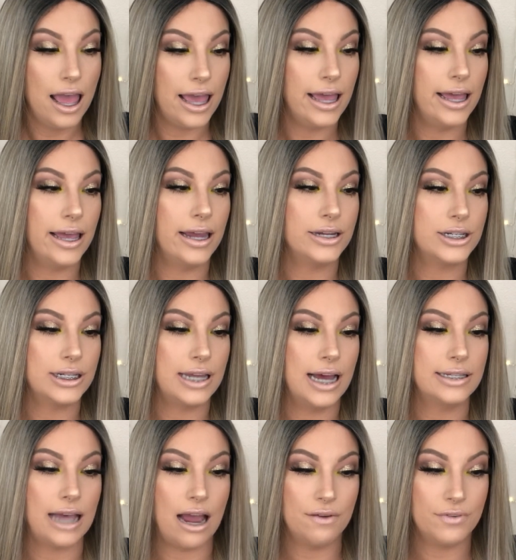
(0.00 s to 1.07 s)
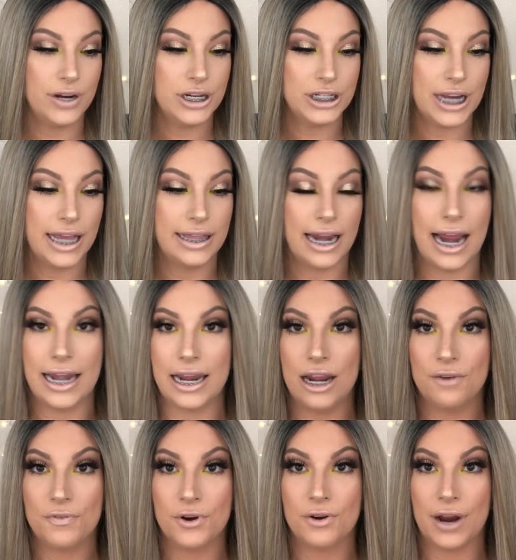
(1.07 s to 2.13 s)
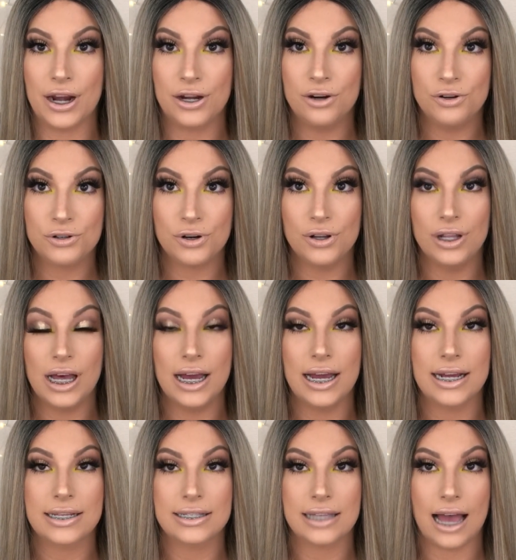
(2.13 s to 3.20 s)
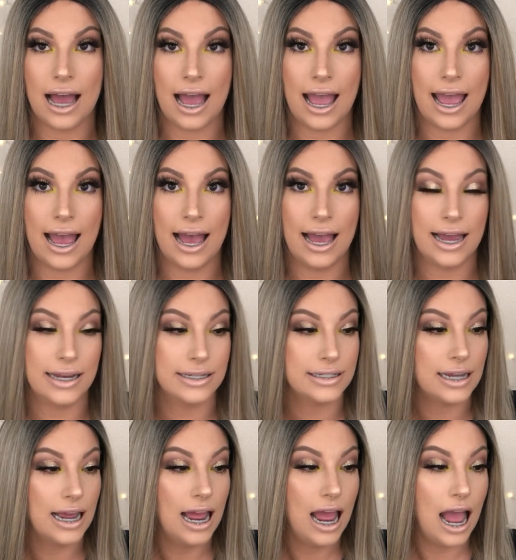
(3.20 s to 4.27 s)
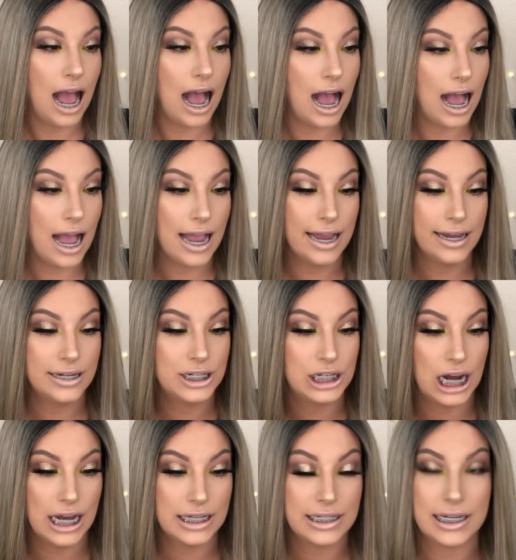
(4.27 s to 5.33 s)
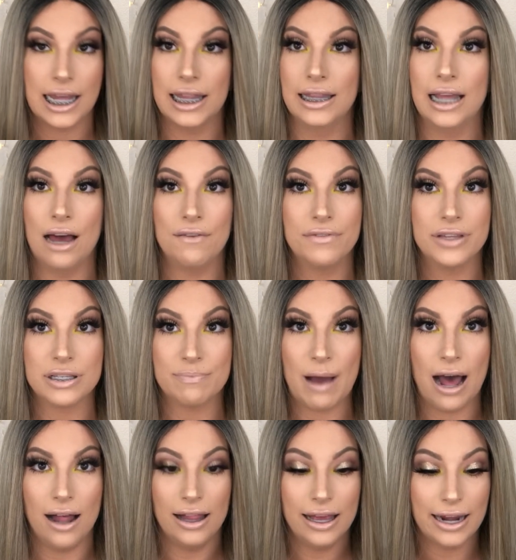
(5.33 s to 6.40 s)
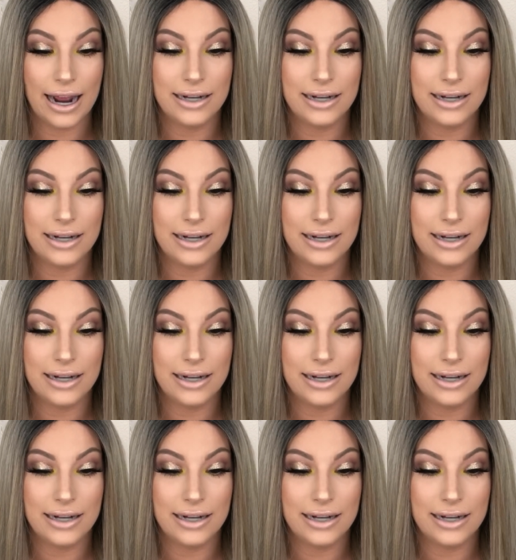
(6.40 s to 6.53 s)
It just has every shade that I need for great neutral looks, and I just love this palette.